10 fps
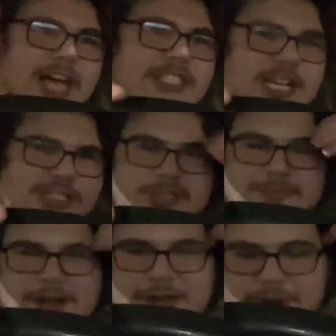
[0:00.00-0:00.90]
check out social
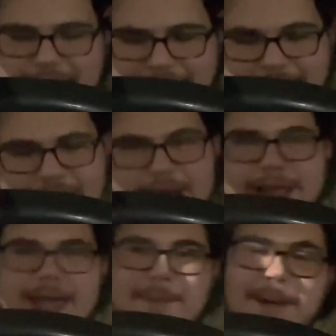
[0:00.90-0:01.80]
media,
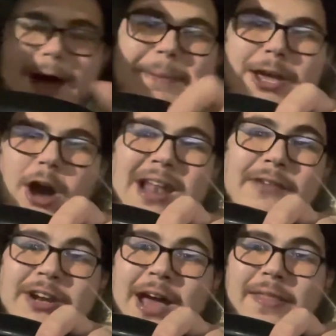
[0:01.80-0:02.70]
be kind,
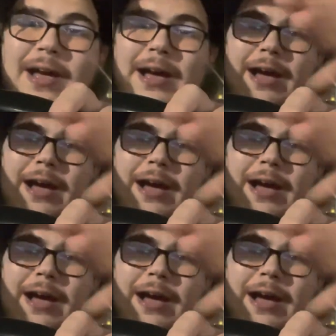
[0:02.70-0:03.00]
love another,